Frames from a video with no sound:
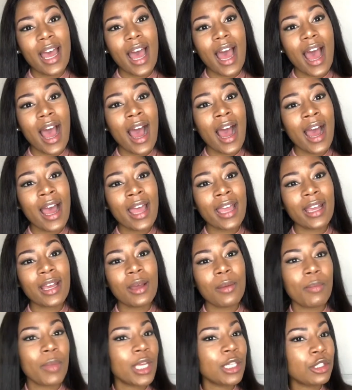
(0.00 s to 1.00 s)
I
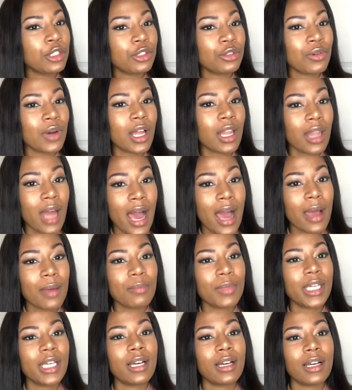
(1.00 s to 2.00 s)
commend you a lot,
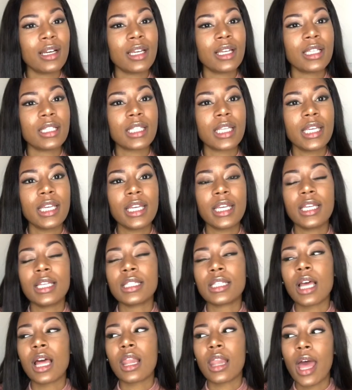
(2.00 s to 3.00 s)
because it is
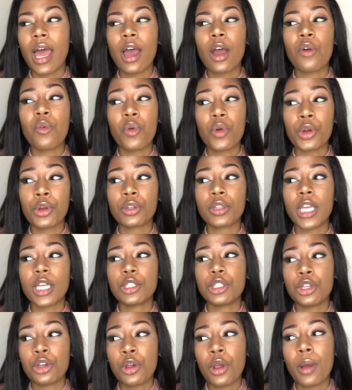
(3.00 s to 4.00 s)
a lot of work that
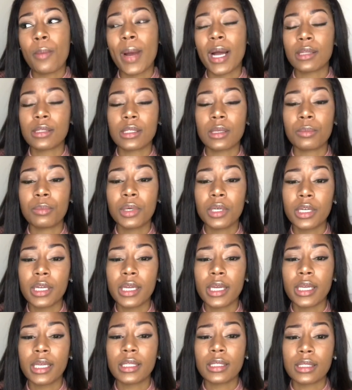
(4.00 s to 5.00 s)
you're about to put
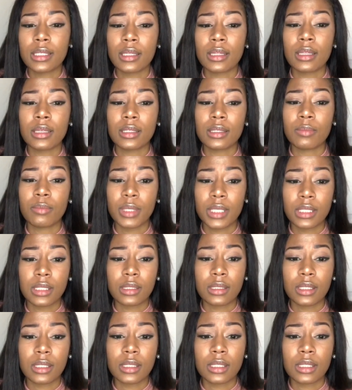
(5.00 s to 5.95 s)
into this business.